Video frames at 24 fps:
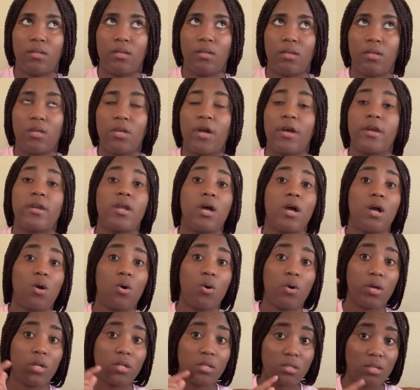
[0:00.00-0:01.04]
They are not
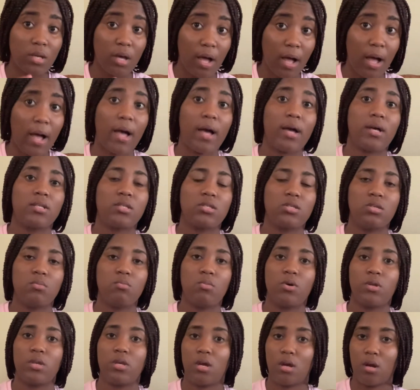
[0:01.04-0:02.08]
going to ask you,
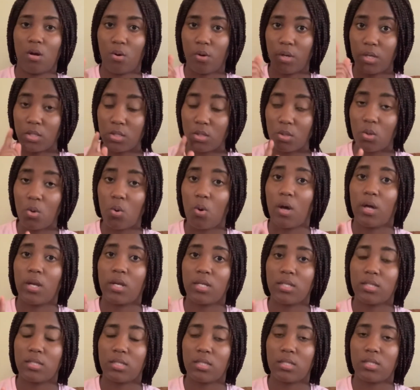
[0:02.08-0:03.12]
but they're going to go on the
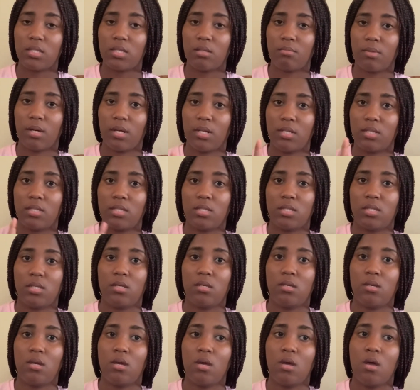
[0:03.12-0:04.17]
system and see
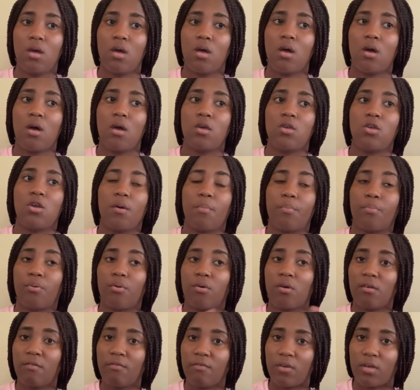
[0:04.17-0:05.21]
your
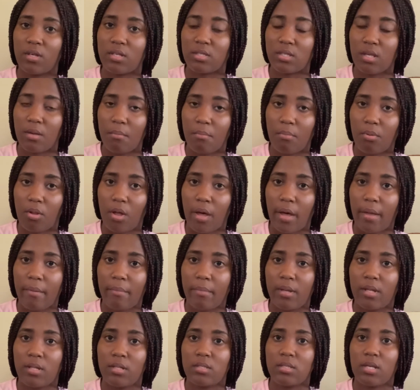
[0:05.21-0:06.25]
previous
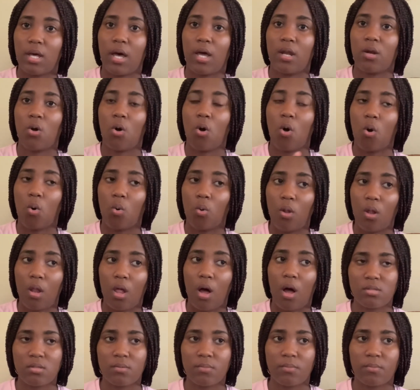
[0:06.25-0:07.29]
employment and how
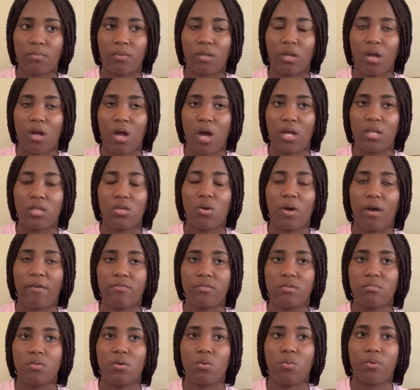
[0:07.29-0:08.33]
long. You have
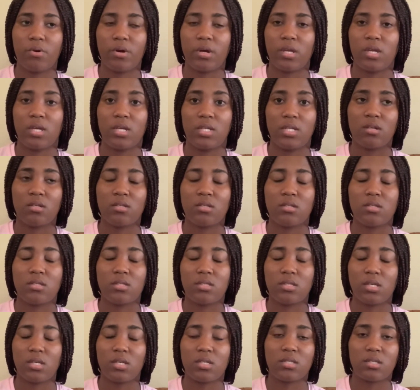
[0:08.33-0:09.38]
to be working
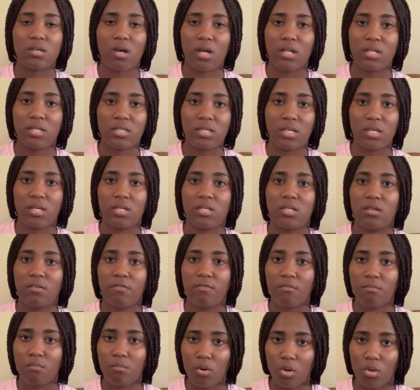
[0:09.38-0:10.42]
6 consecutive
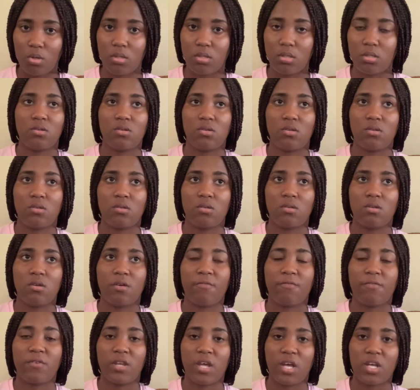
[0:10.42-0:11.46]
months. your
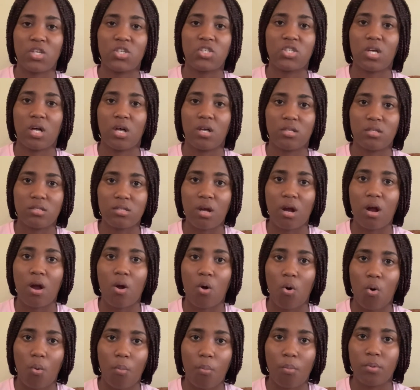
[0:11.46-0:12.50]
financials are
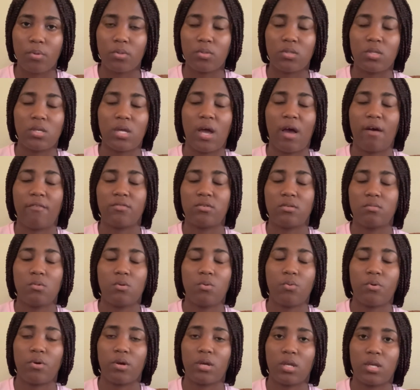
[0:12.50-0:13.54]
up. So you have to be
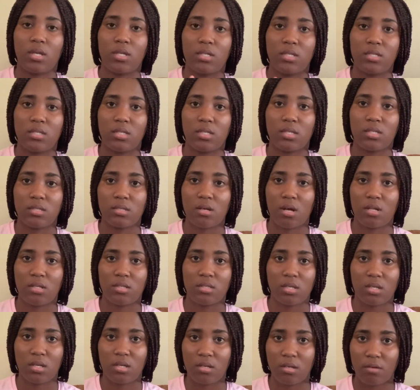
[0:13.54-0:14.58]
working 6
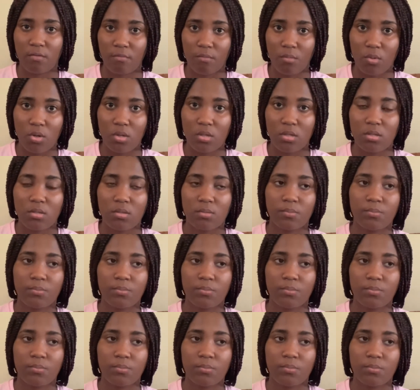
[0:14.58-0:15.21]
consecutive months.